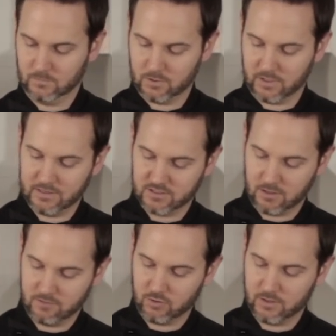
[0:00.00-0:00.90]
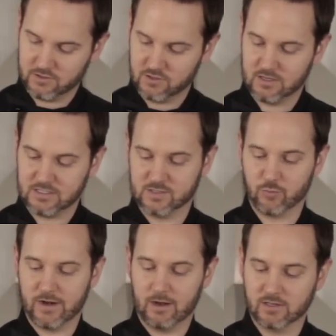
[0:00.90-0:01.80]
Okay, so I've got those nicely
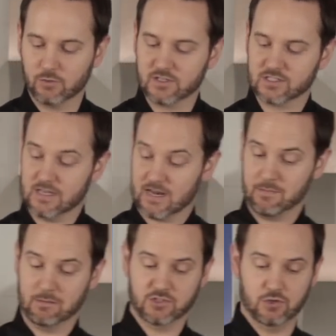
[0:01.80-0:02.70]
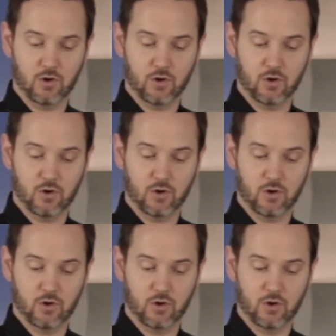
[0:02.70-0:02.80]
spread out. I don't want to stack them up too